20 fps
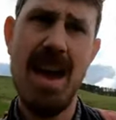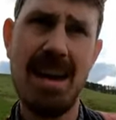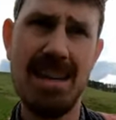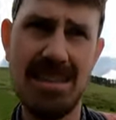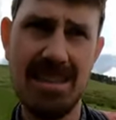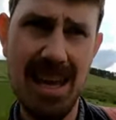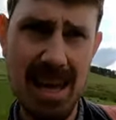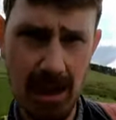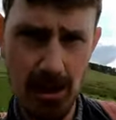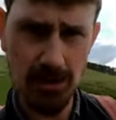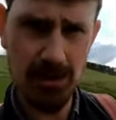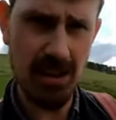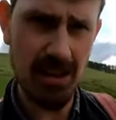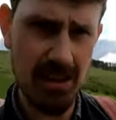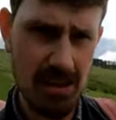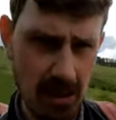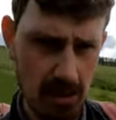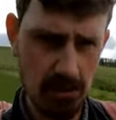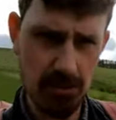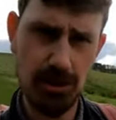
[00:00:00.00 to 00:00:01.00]
as
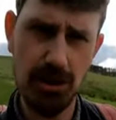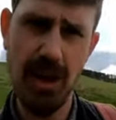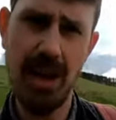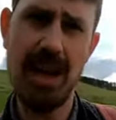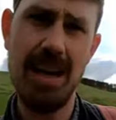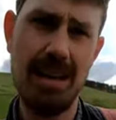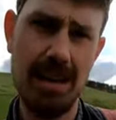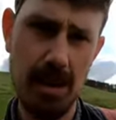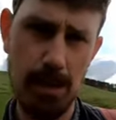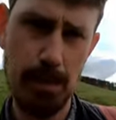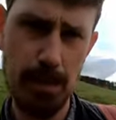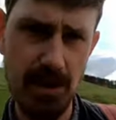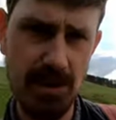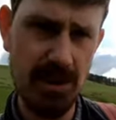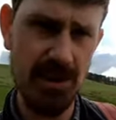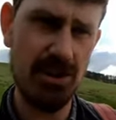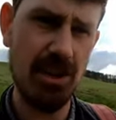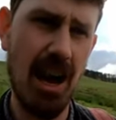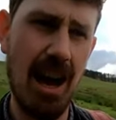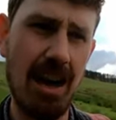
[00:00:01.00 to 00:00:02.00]
Celtic culture in the
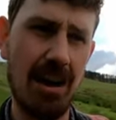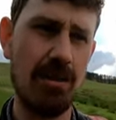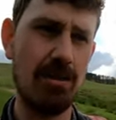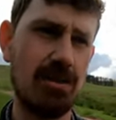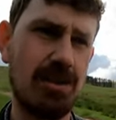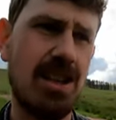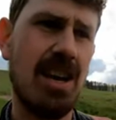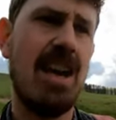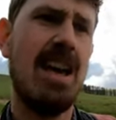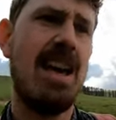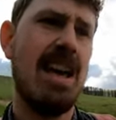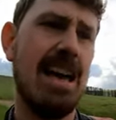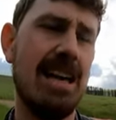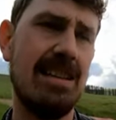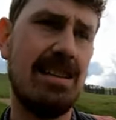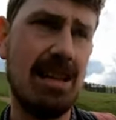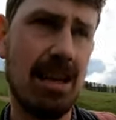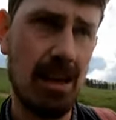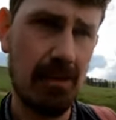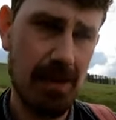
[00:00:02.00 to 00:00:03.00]
British Isles,
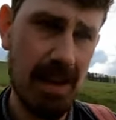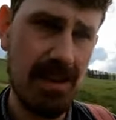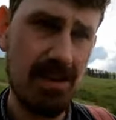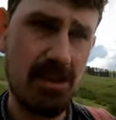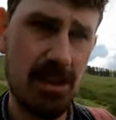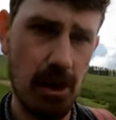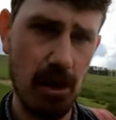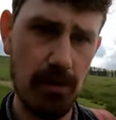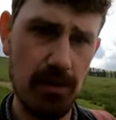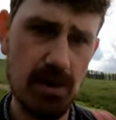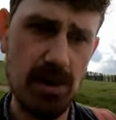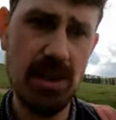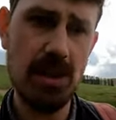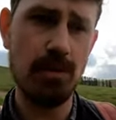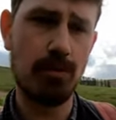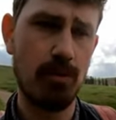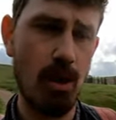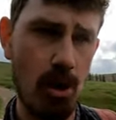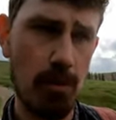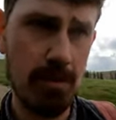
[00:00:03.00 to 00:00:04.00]
until eventually, obviously,
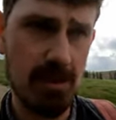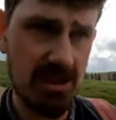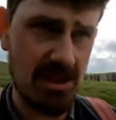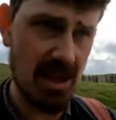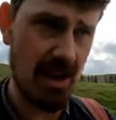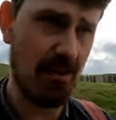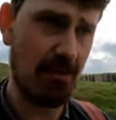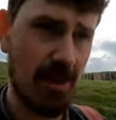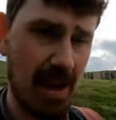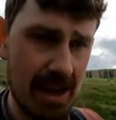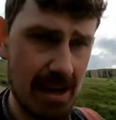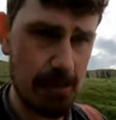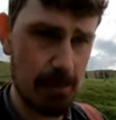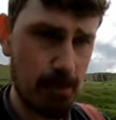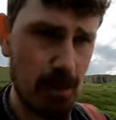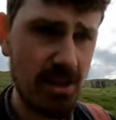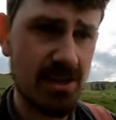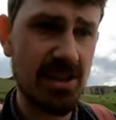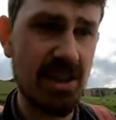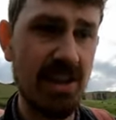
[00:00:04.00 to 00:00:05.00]
the Romans invade
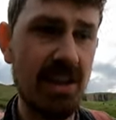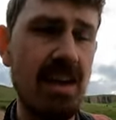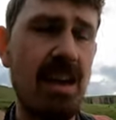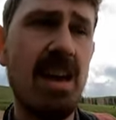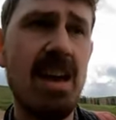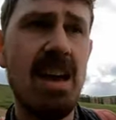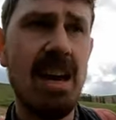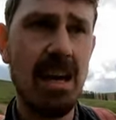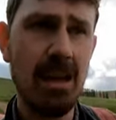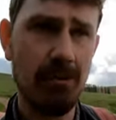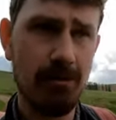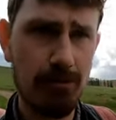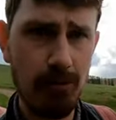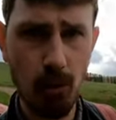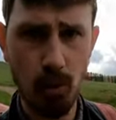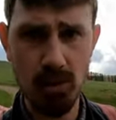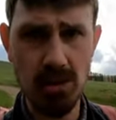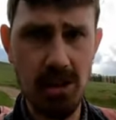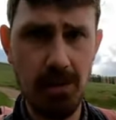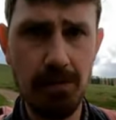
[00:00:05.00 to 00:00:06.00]
Britain in
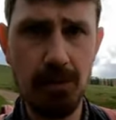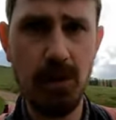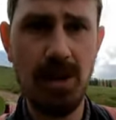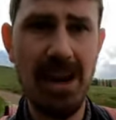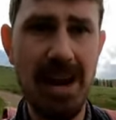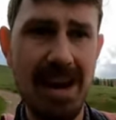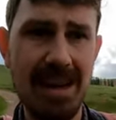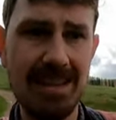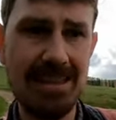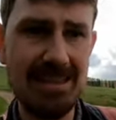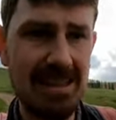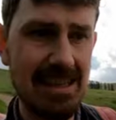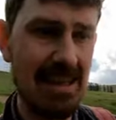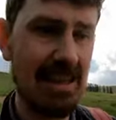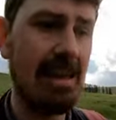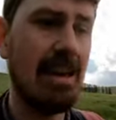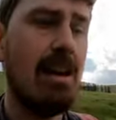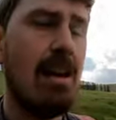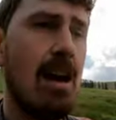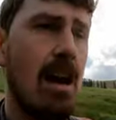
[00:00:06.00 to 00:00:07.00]
43
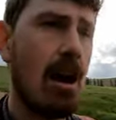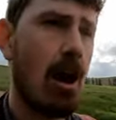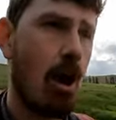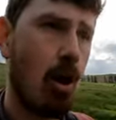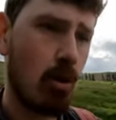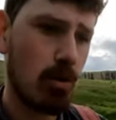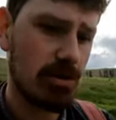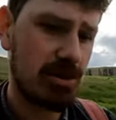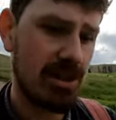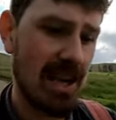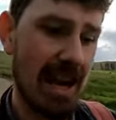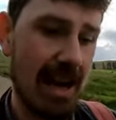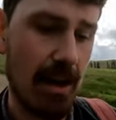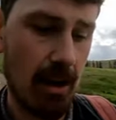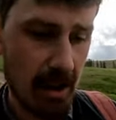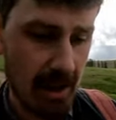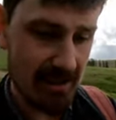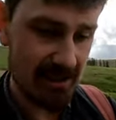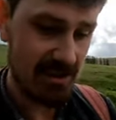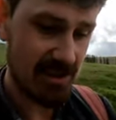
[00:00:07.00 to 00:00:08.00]
AD
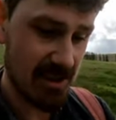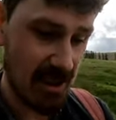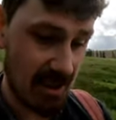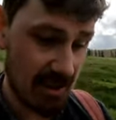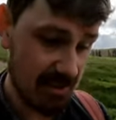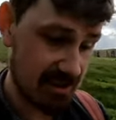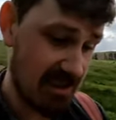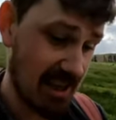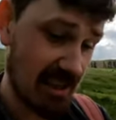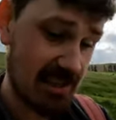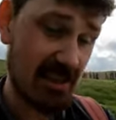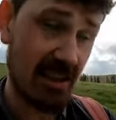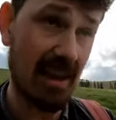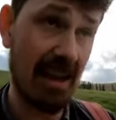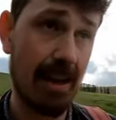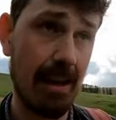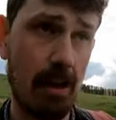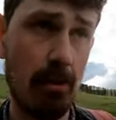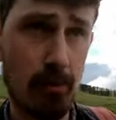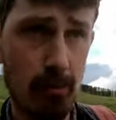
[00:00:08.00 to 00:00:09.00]
wholesale and start
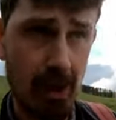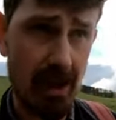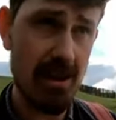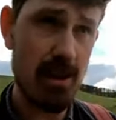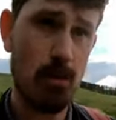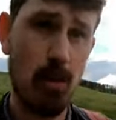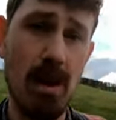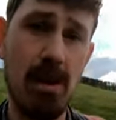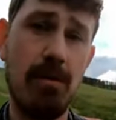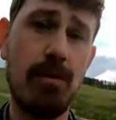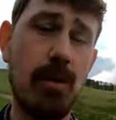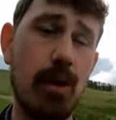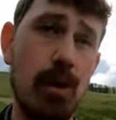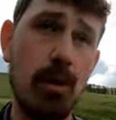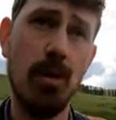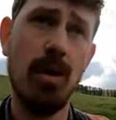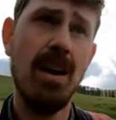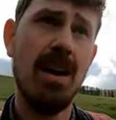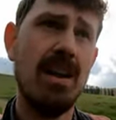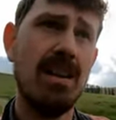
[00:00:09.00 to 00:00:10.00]
settling right the way
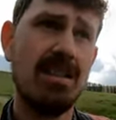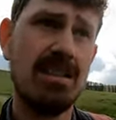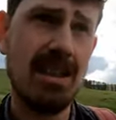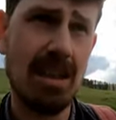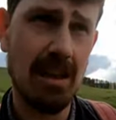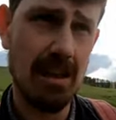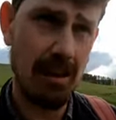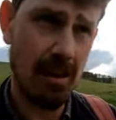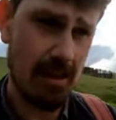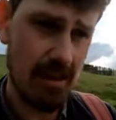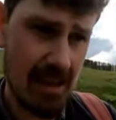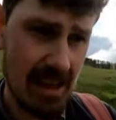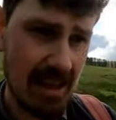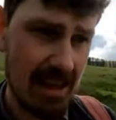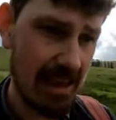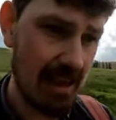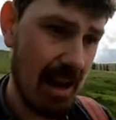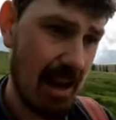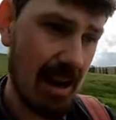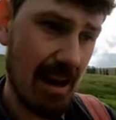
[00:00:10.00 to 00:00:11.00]
through till
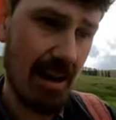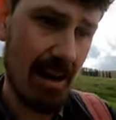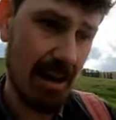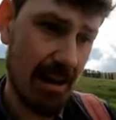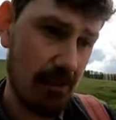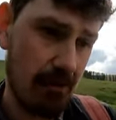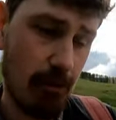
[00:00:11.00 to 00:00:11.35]
the early